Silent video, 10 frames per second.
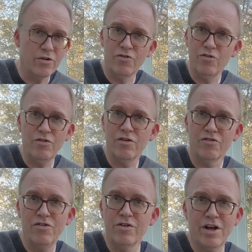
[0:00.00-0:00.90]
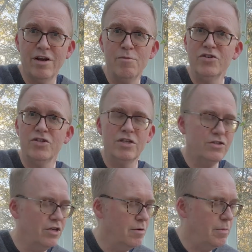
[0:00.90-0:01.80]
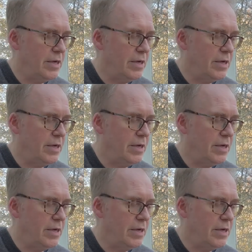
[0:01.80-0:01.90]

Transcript: There's no kind of mystery to it.